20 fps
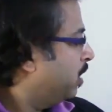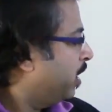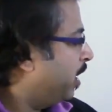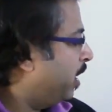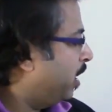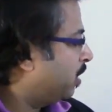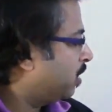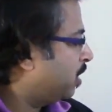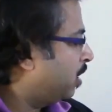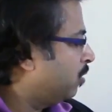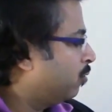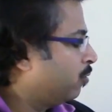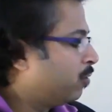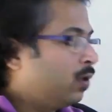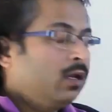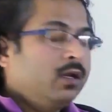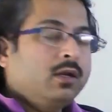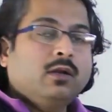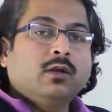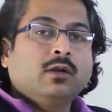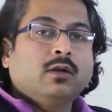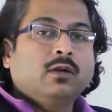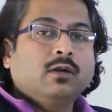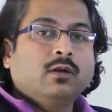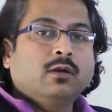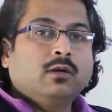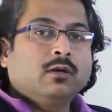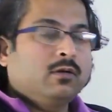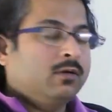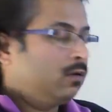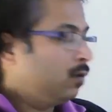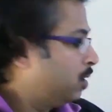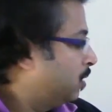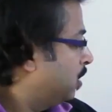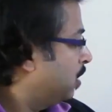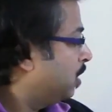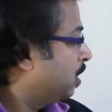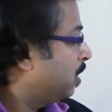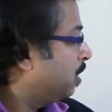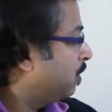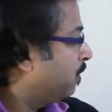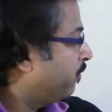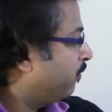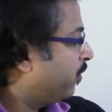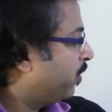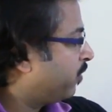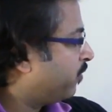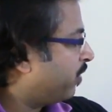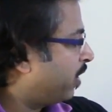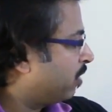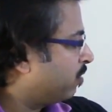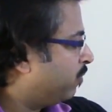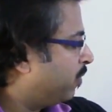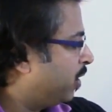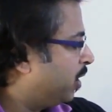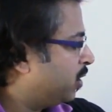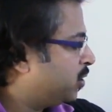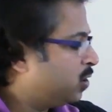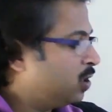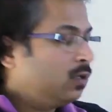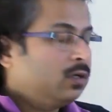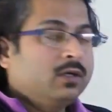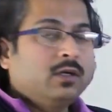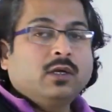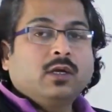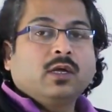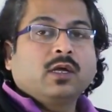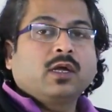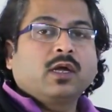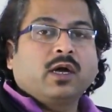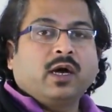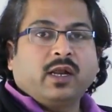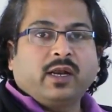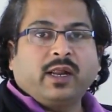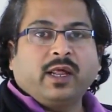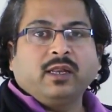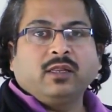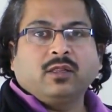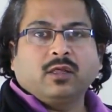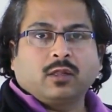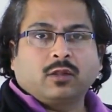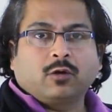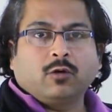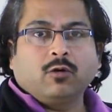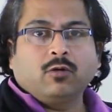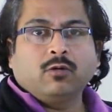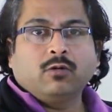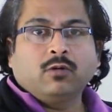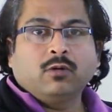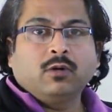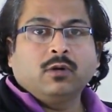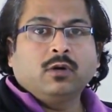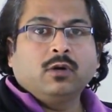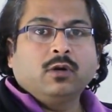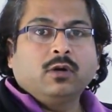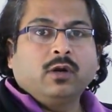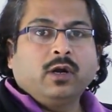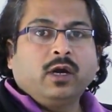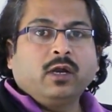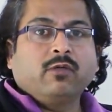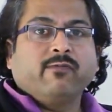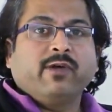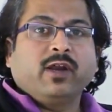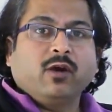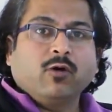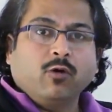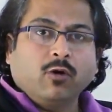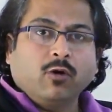S.K. Dugal. For transportation, Khanna and Justo. It is a very